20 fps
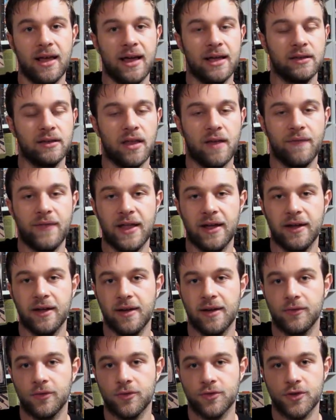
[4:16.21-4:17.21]
I love that
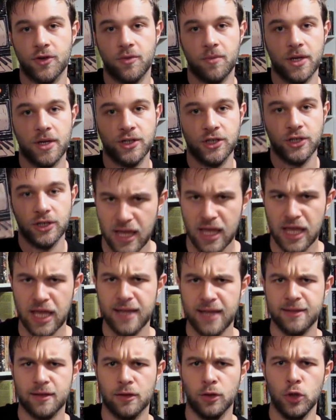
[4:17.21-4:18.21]
cover so much.
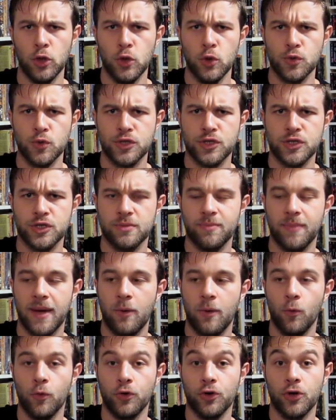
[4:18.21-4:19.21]
It's Loose
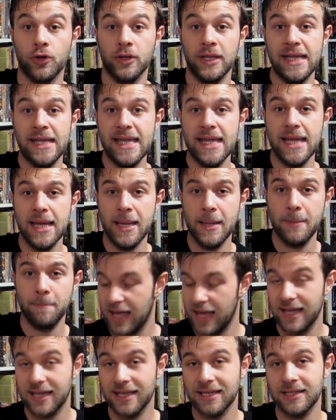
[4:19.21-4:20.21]
by Warner Lee.
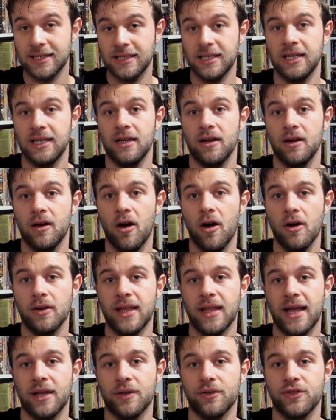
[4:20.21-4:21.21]
And
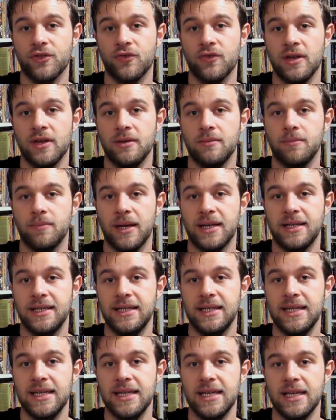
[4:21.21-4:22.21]
Carlisle Street by
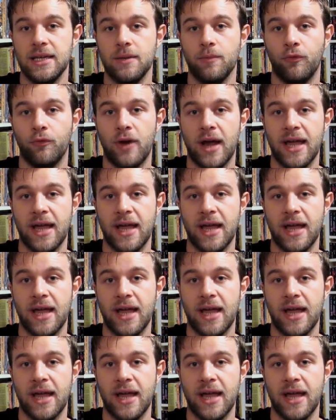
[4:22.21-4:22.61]
T.M.